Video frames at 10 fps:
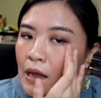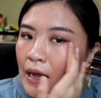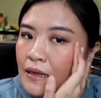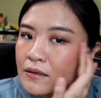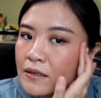
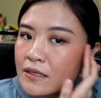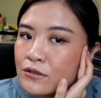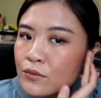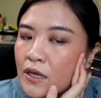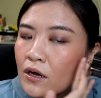And this
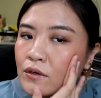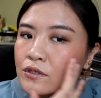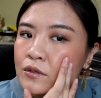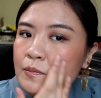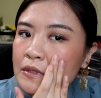one
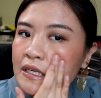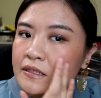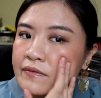also blends